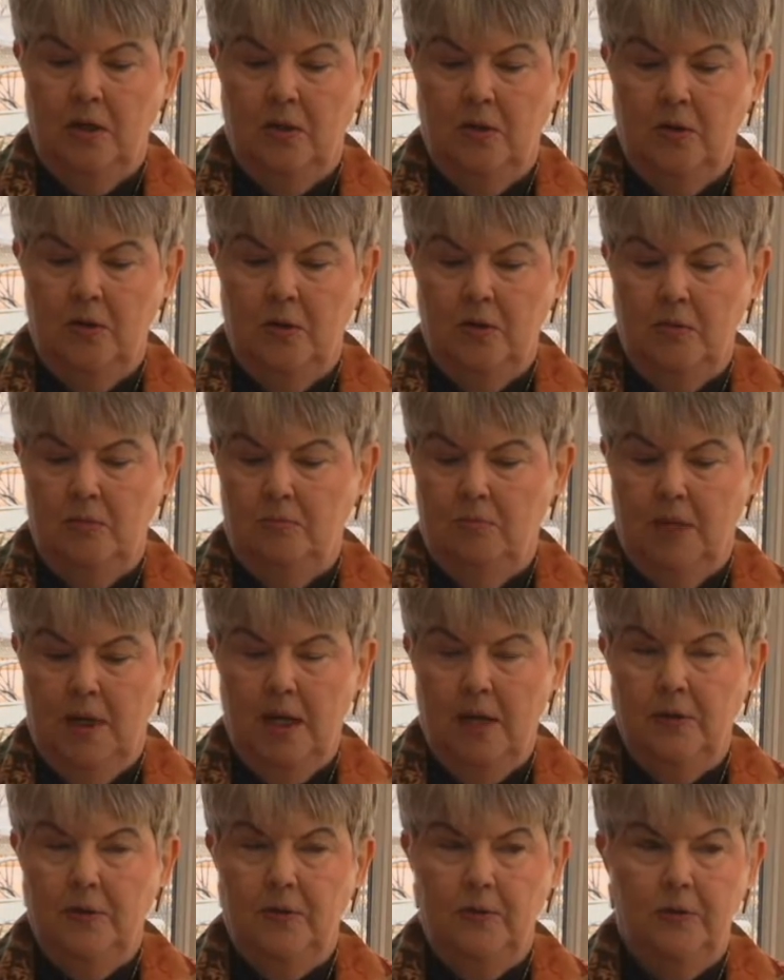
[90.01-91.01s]
due to
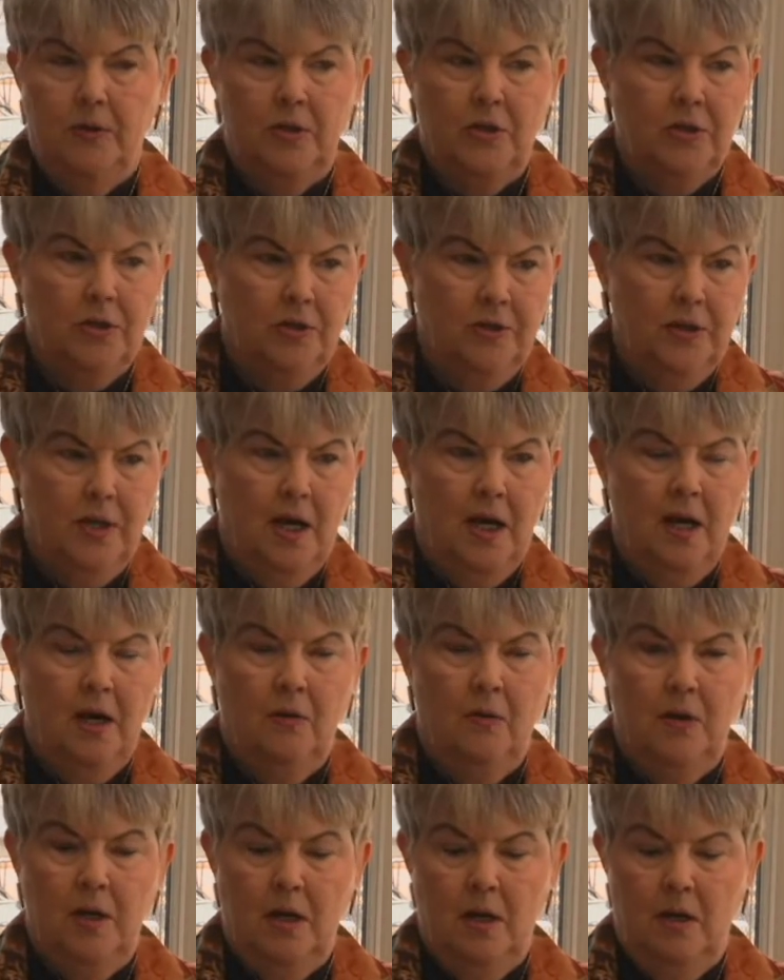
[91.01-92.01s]
malnutrition,
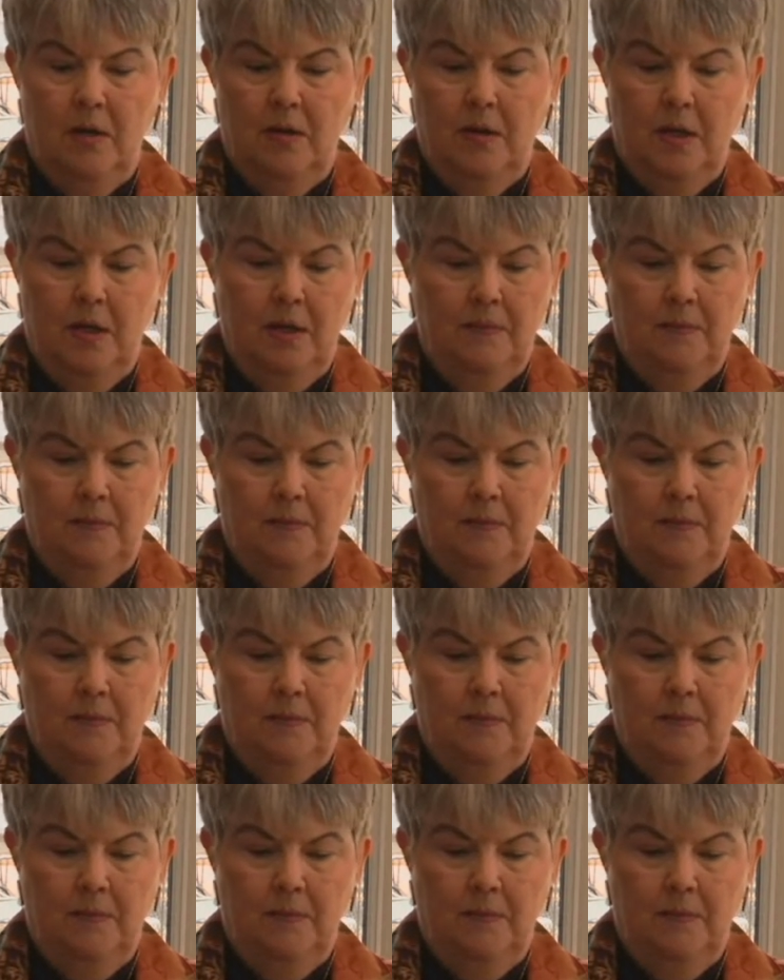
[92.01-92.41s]
diarrhea,